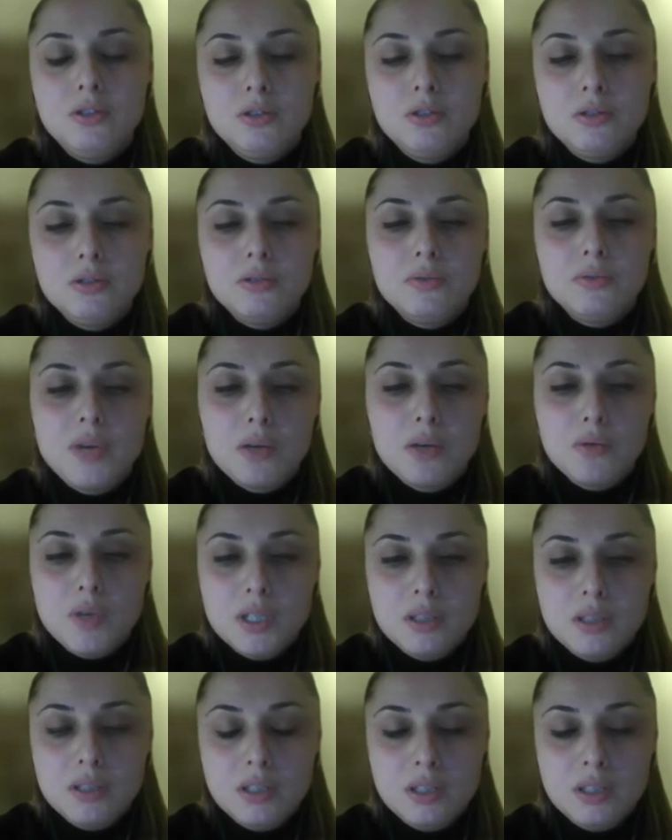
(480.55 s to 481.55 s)
third order rank
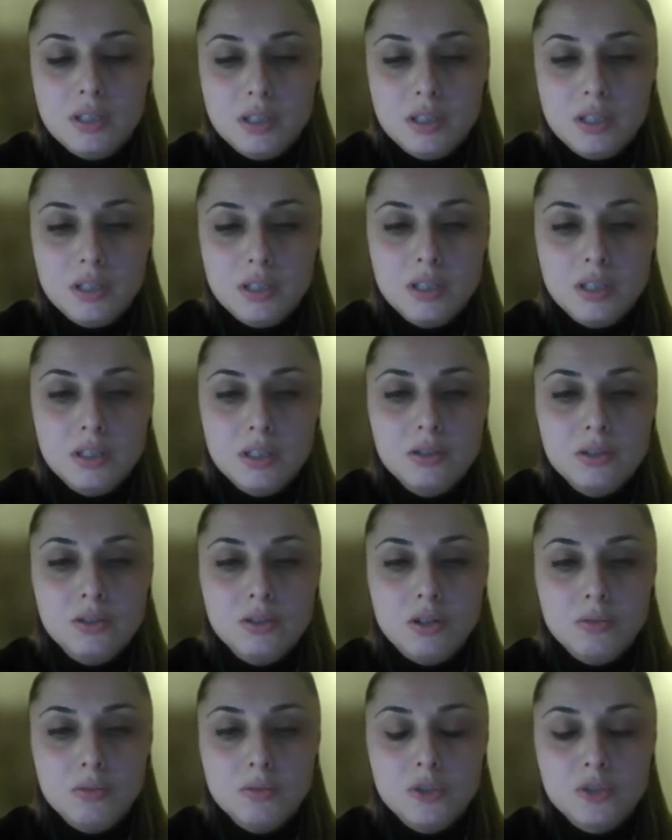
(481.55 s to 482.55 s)
1
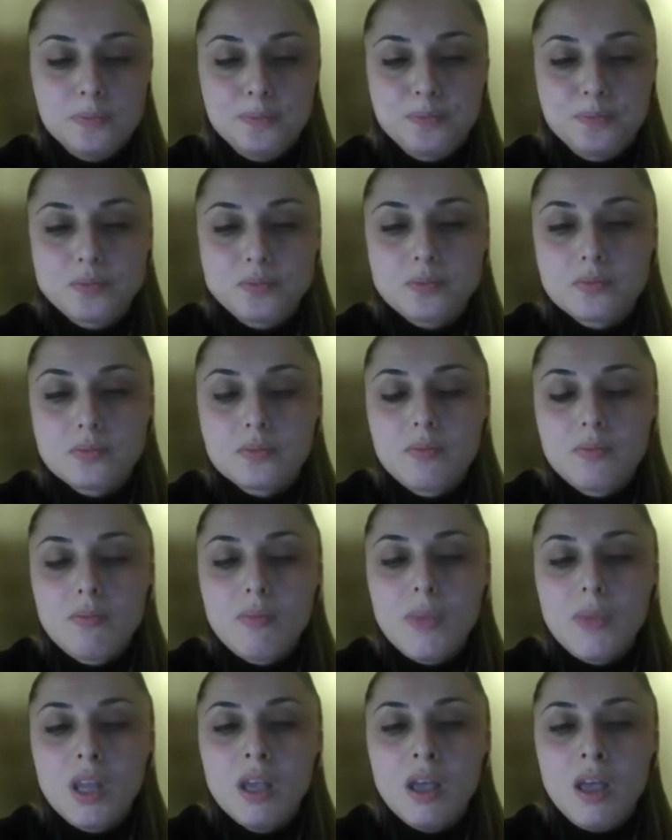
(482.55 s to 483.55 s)
terms.
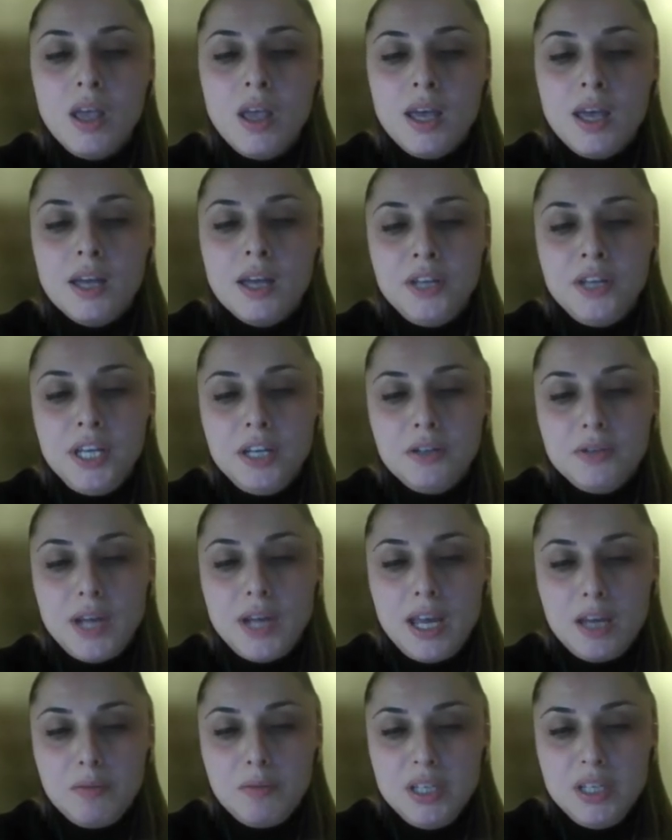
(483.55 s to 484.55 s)
And here
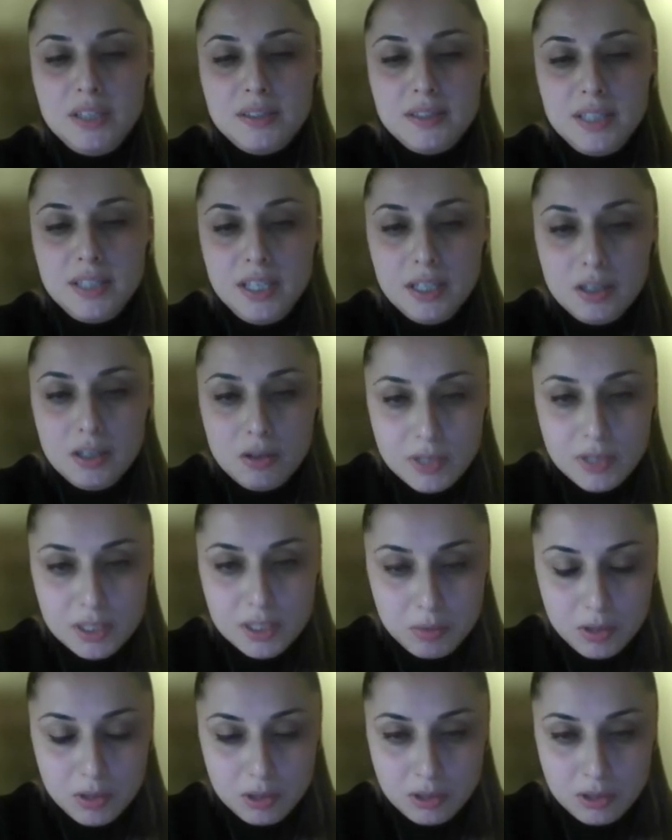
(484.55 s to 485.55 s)
A, B, C
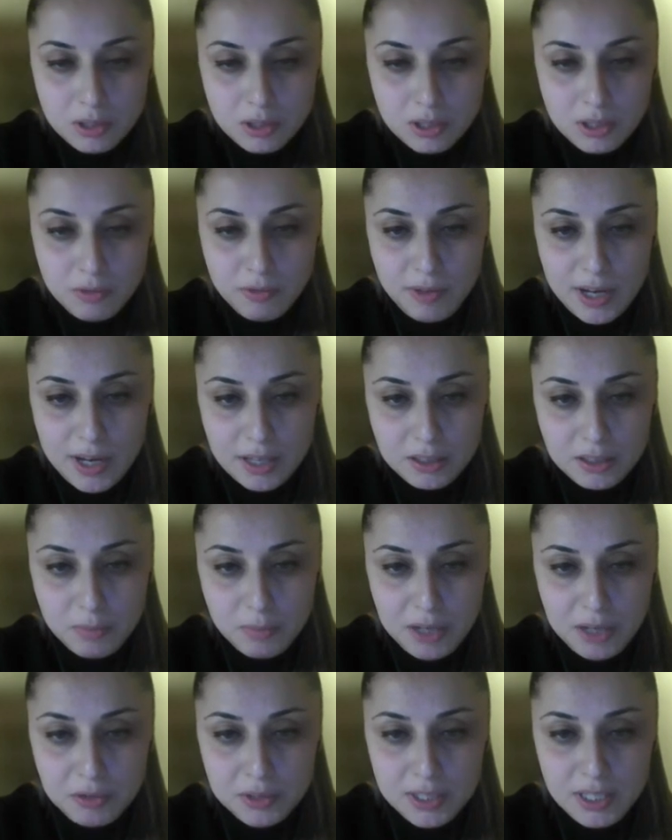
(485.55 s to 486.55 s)
correspond to the factor
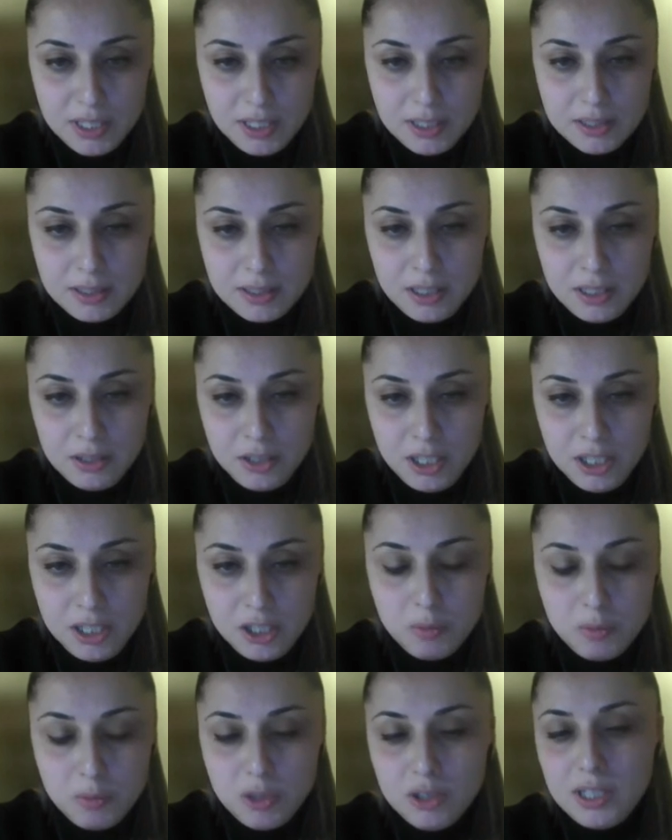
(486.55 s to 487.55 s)
matrices in
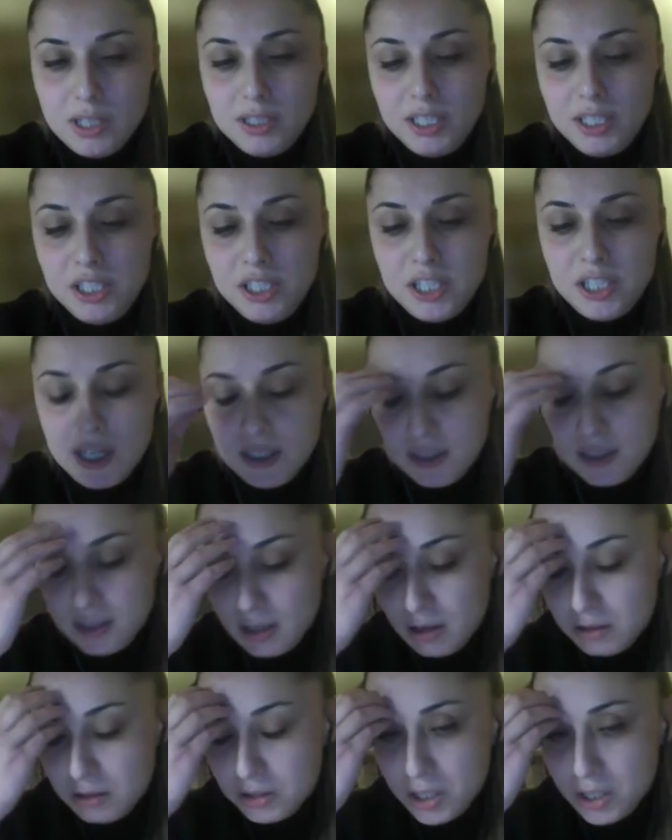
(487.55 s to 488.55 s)
each mod, and each has
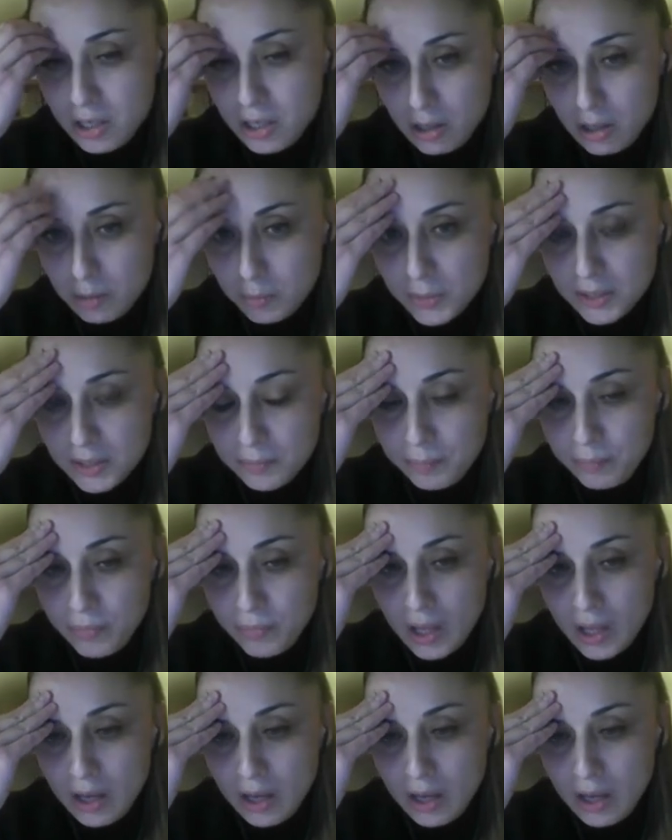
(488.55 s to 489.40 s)
R columns.